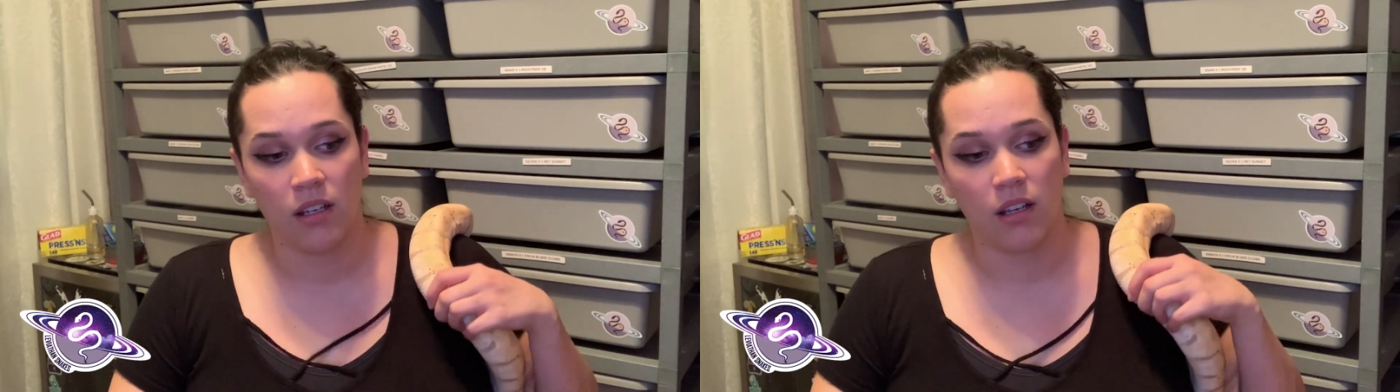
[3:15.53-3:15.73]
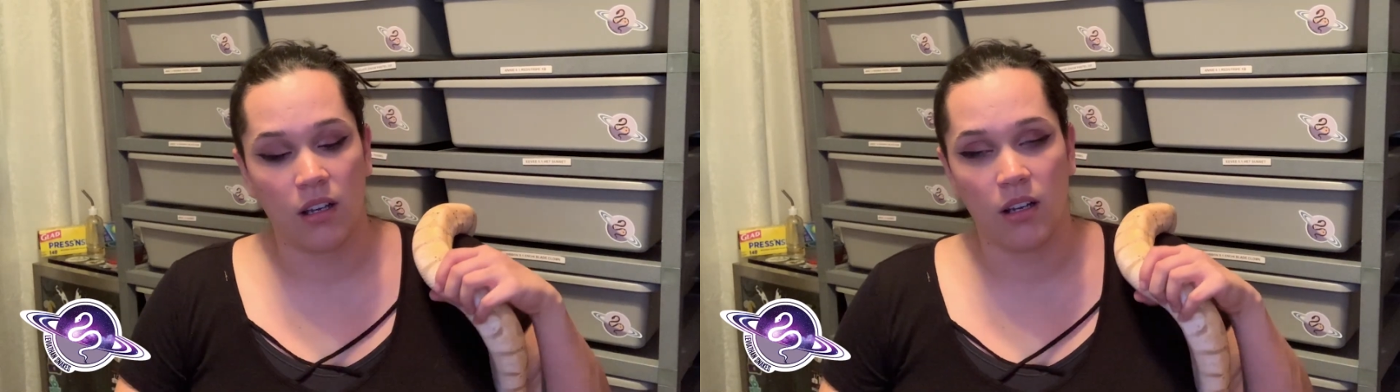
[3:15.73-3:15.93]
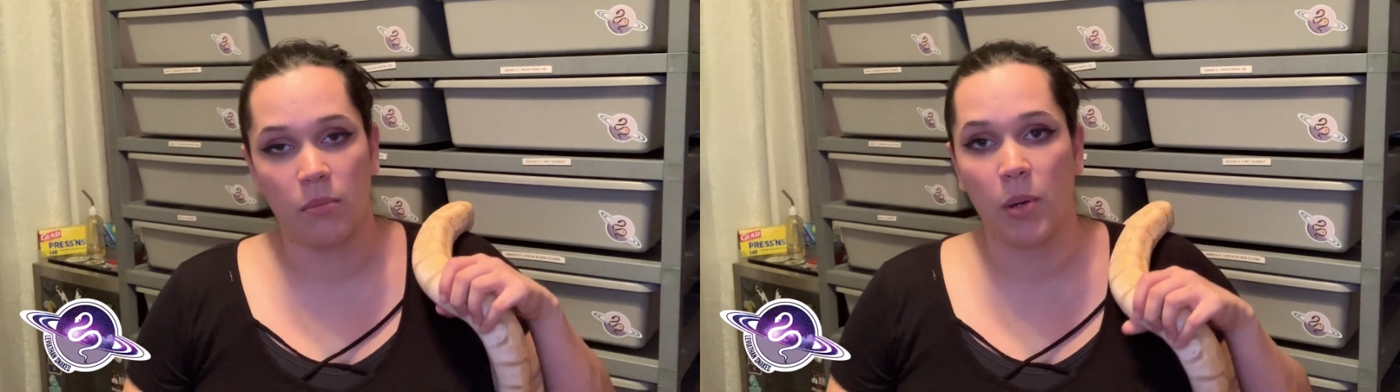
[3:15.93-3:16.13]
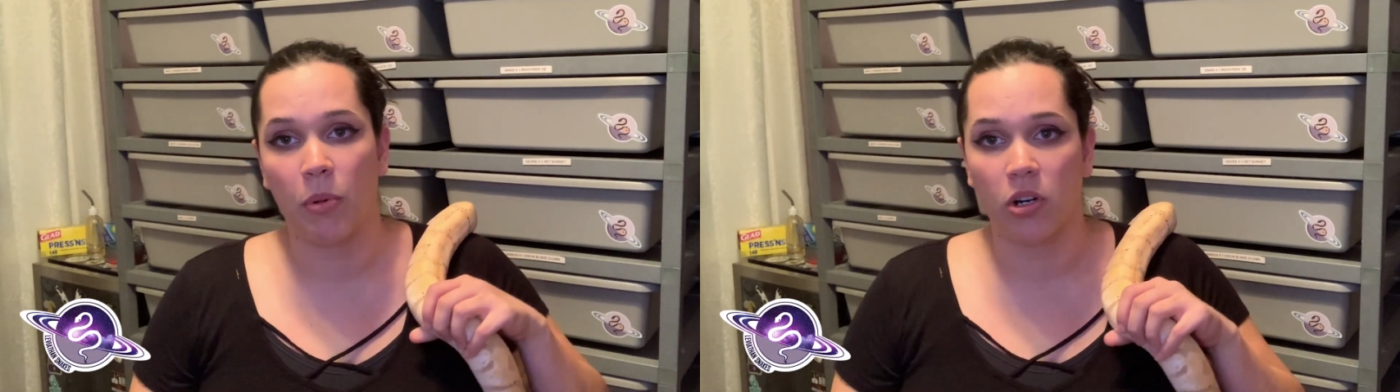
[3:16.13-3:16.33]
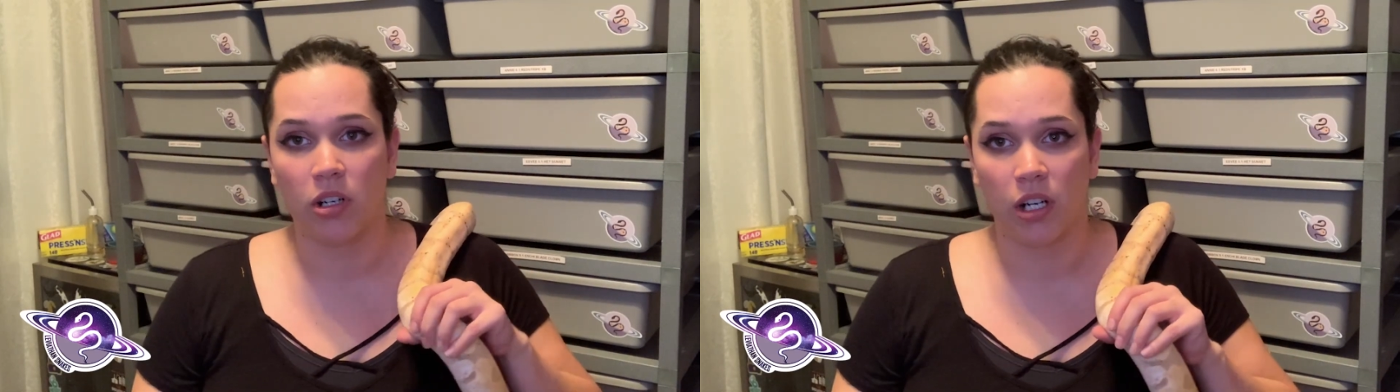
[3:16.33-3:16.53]

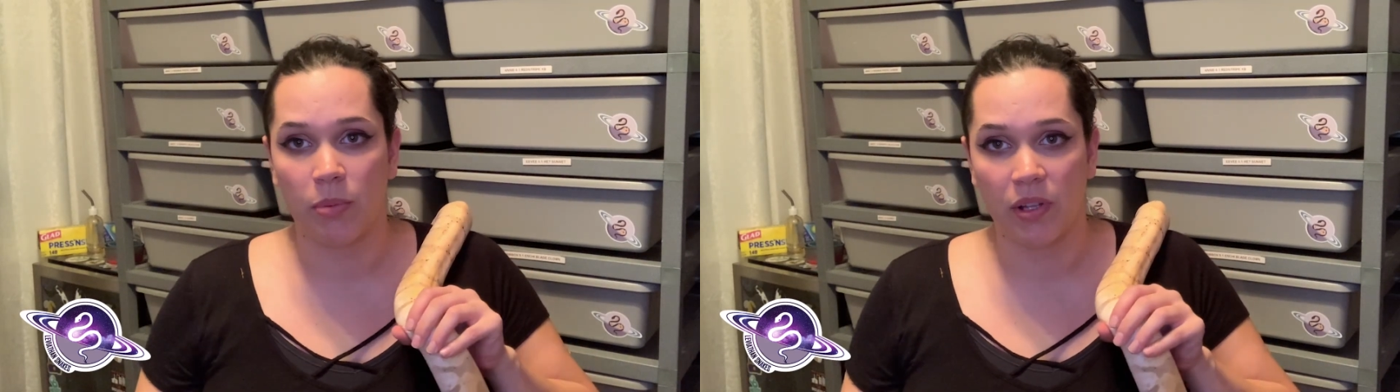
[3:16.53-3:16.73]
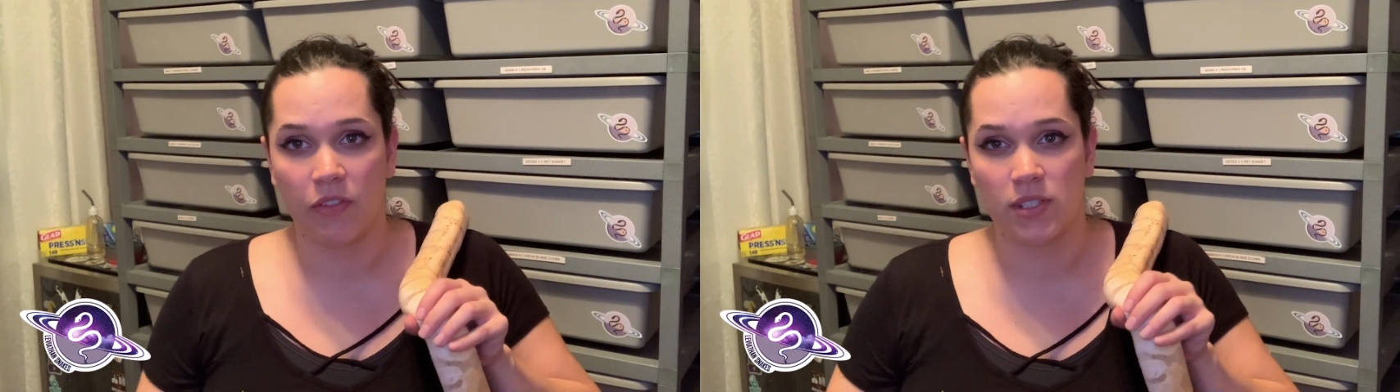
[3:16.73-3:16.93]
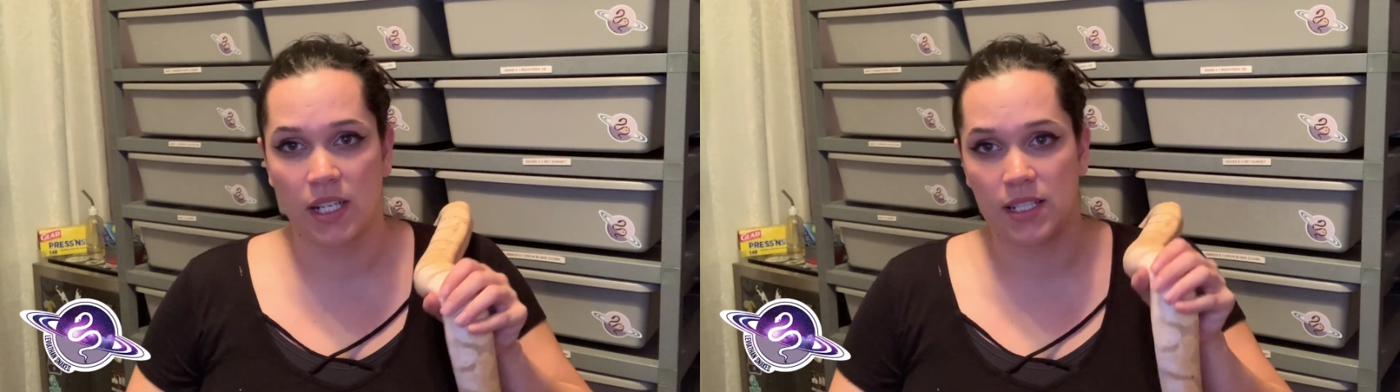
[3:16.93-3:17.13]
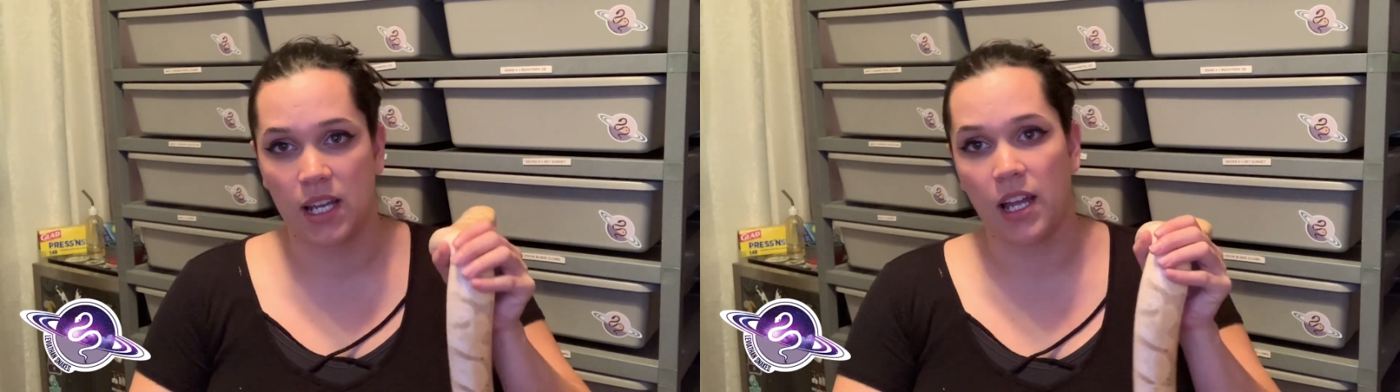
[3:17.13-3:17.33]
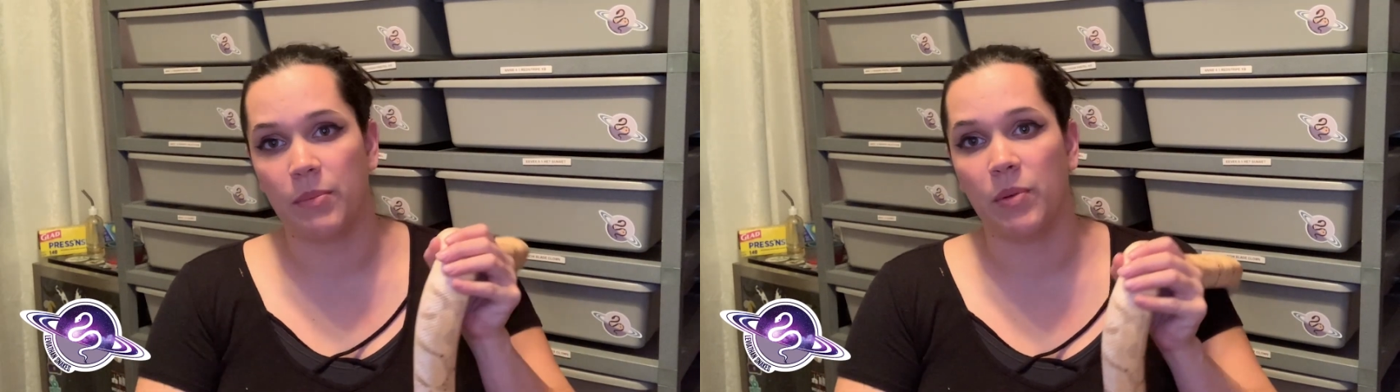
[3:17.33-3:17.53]
apart a couple levels at a
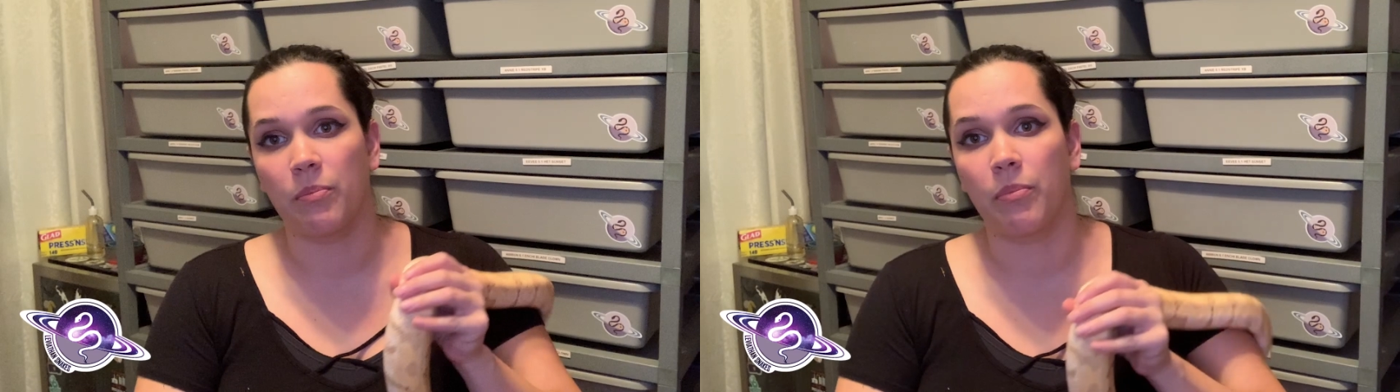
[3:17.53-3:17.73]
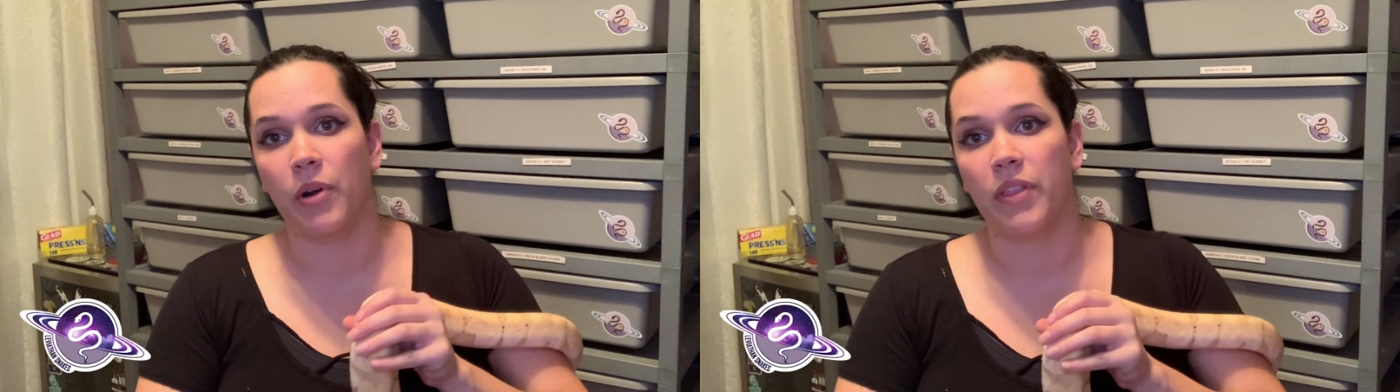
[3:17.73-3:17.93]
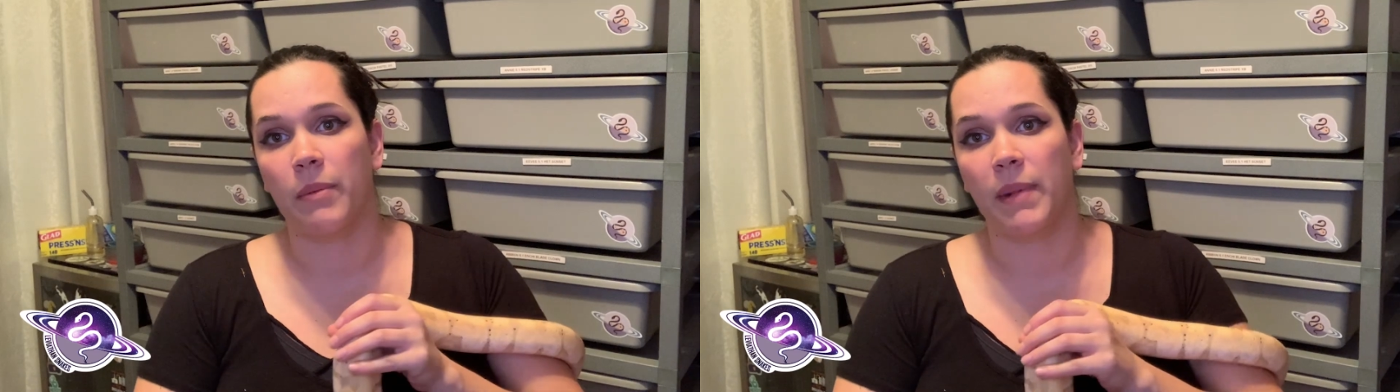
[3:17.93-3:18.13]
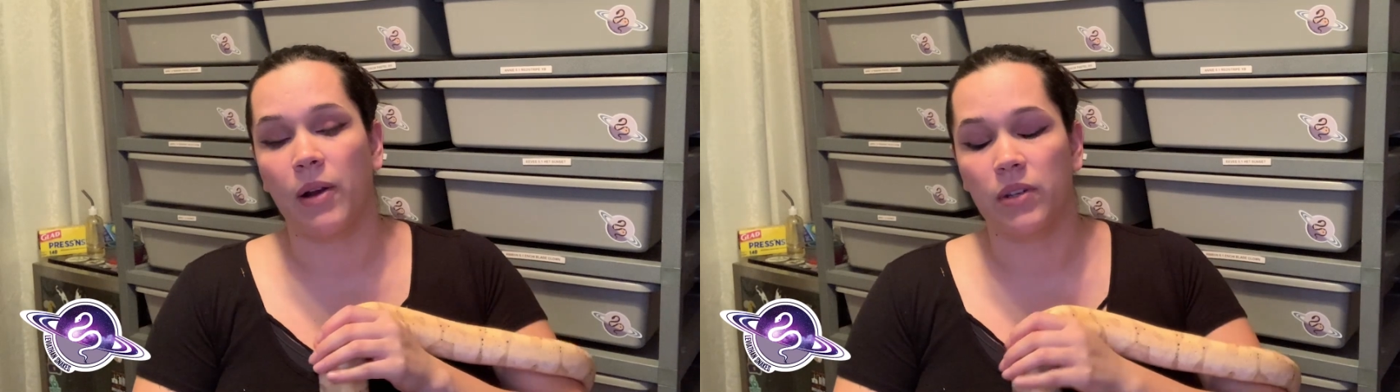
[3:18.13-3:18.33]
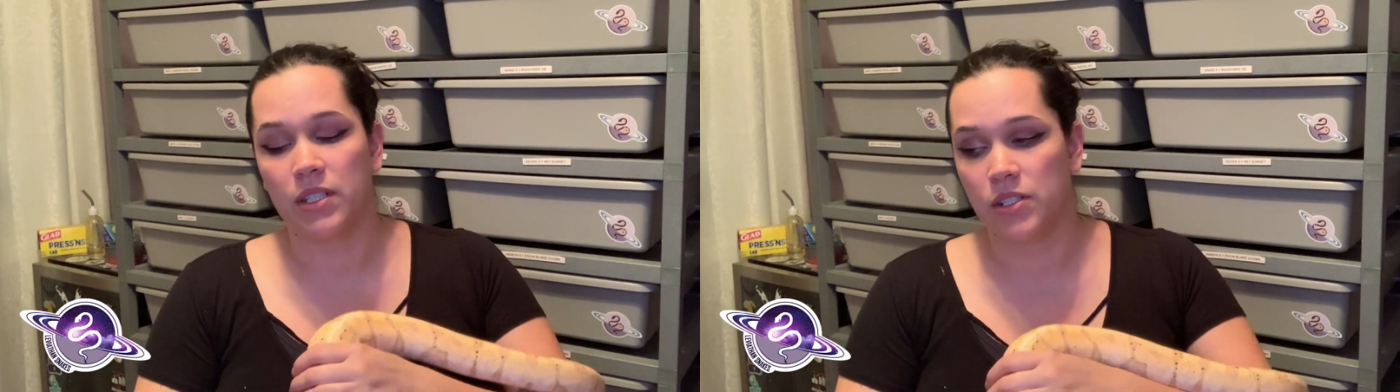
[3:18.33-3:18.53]
time and put them
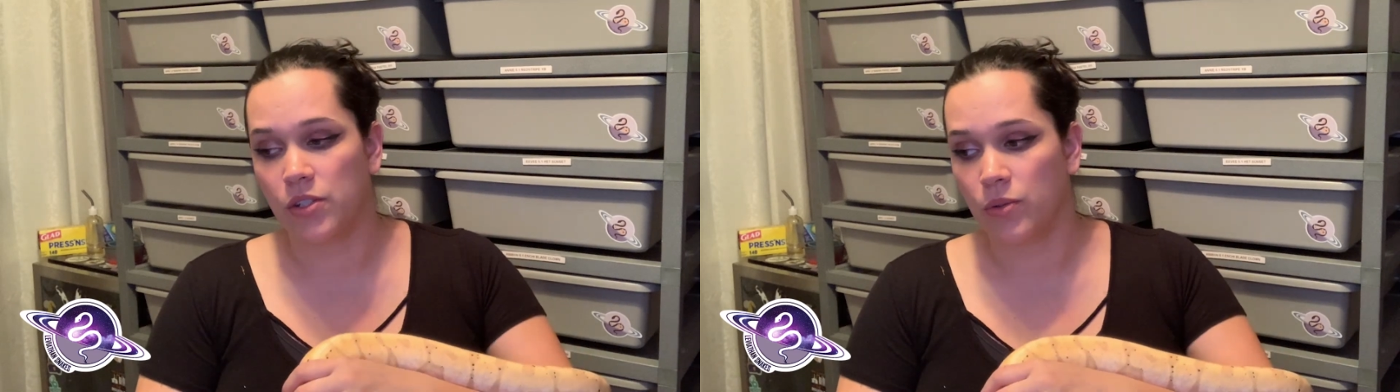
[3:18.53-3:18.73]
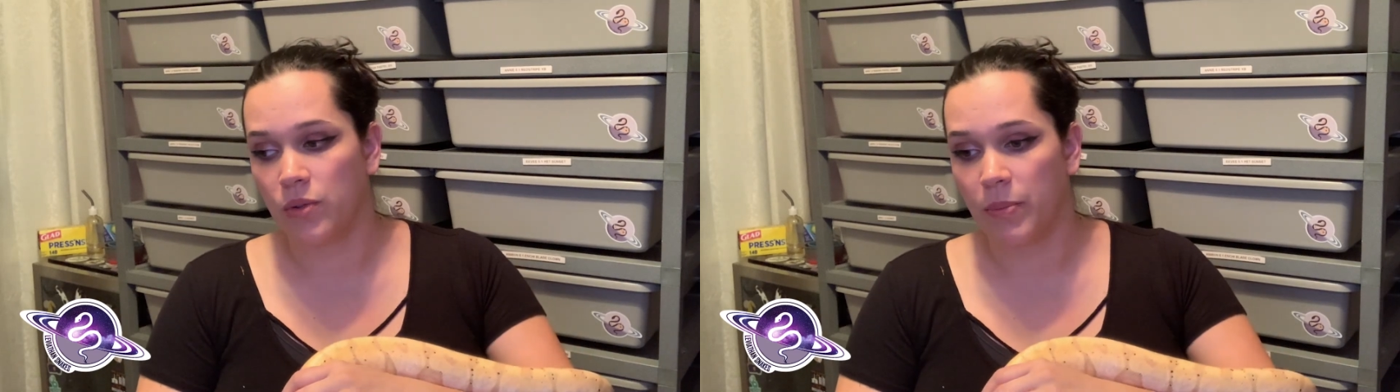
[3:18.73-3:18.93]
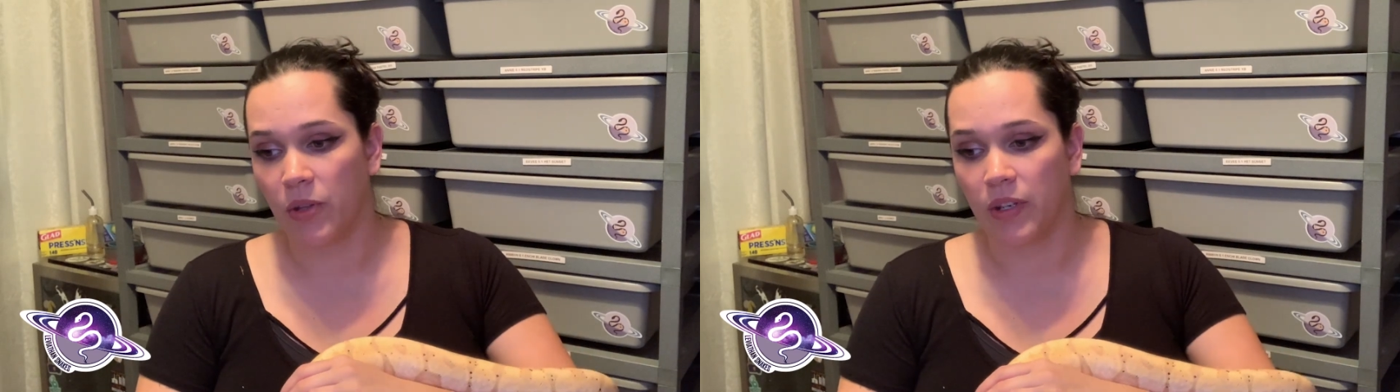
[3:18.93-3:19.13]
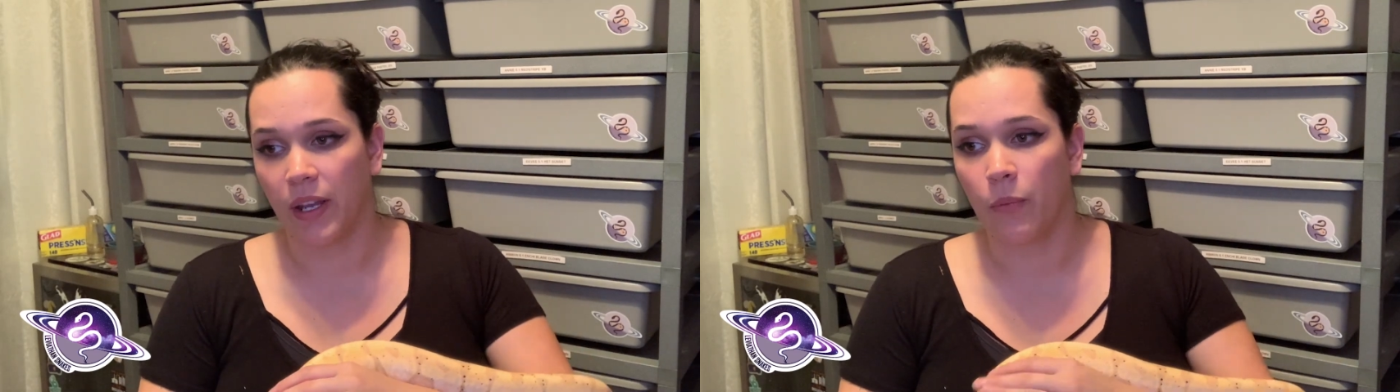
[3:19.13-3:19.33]
out into the building.